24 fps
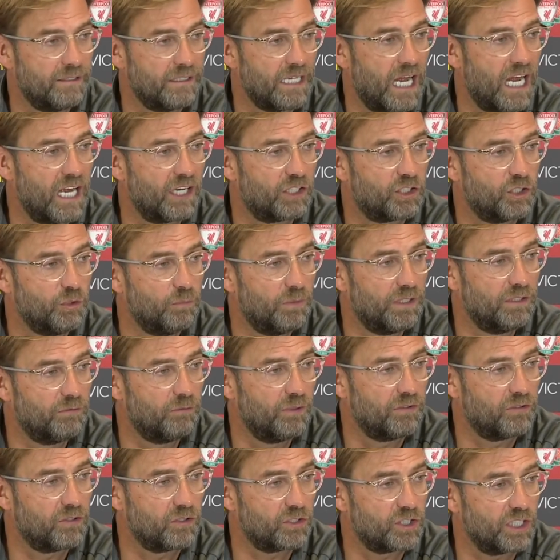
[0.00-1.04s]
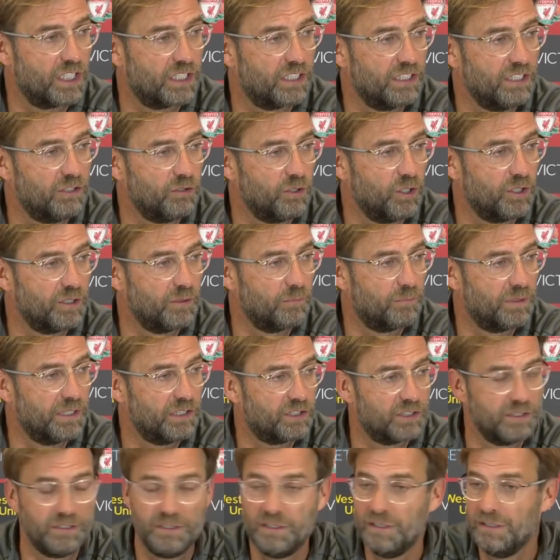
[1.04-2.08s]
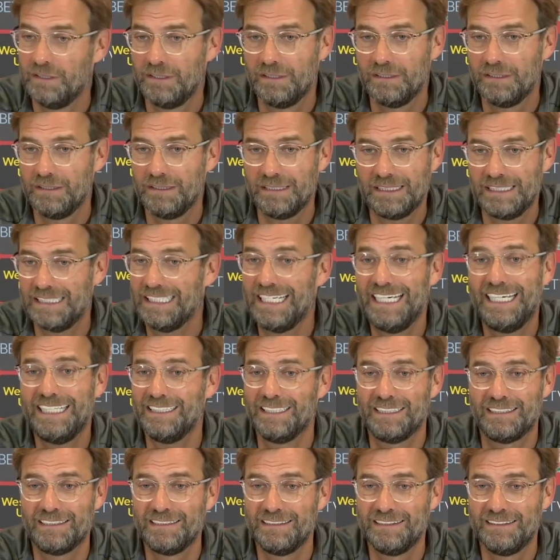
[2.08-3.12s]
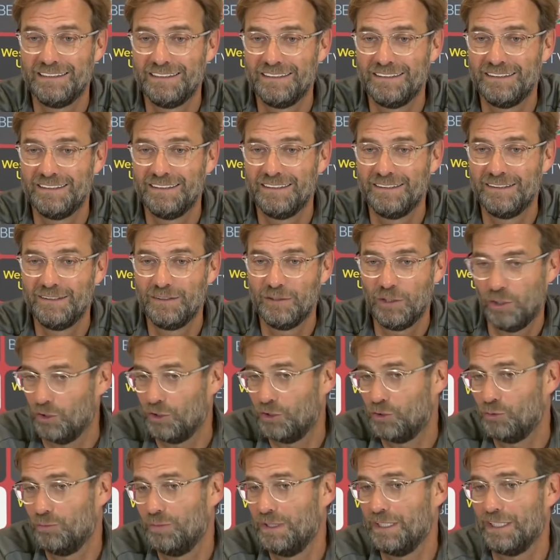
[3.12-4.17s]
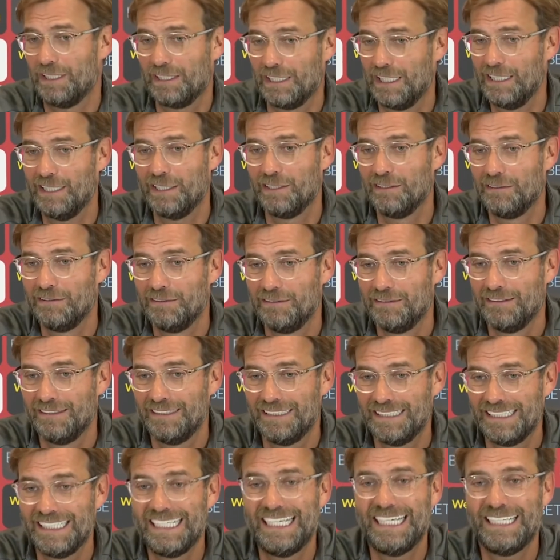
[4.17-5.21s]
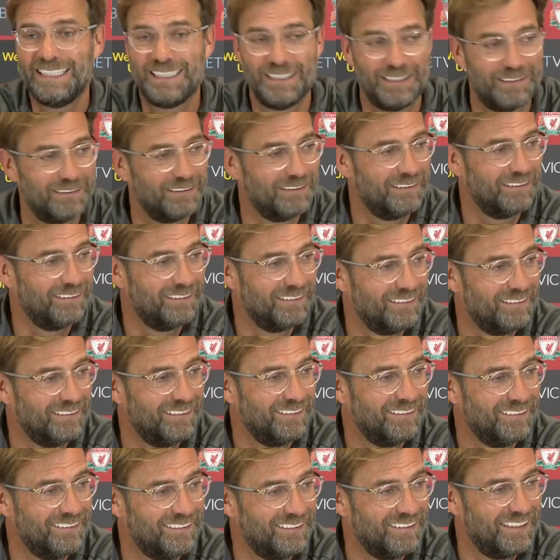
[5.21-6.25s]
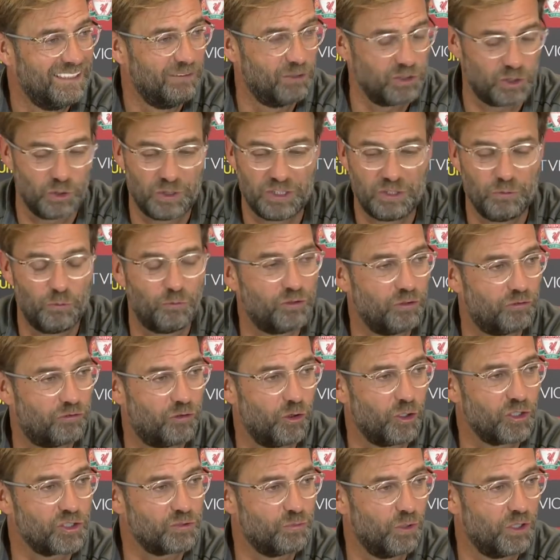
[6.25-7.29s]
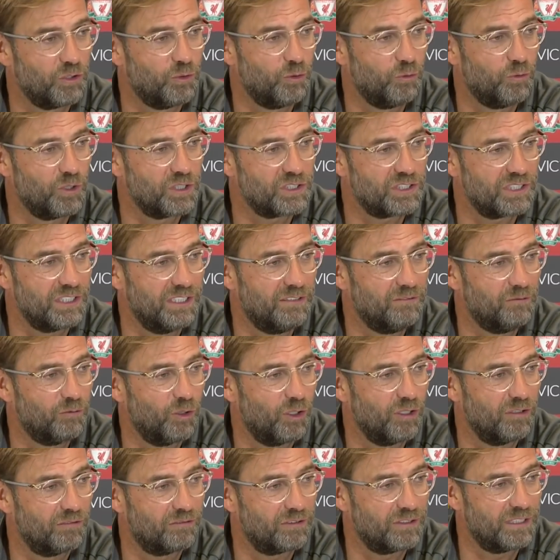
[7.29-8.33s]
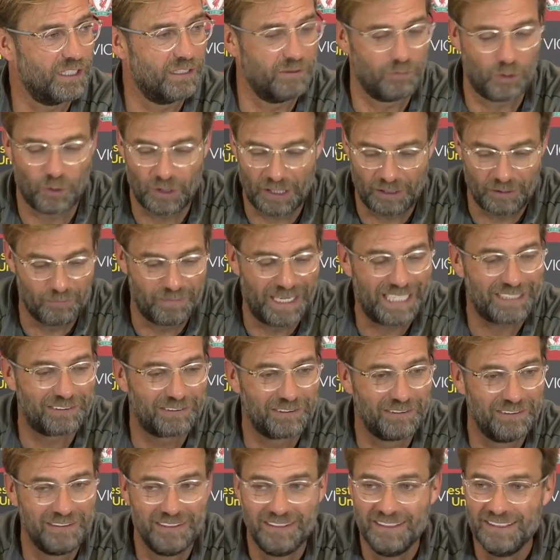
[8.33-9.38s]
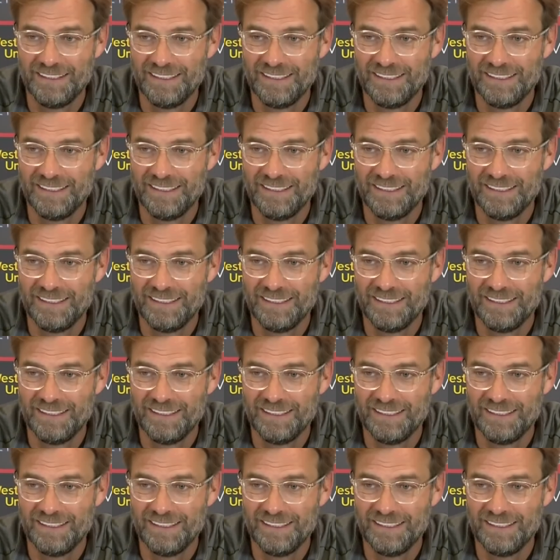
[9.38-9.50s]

had an argument with Shaqiri on the pitch. I hadn't. Only to make it clear, I hadn't. He was only the first one who was involved. Um, I met,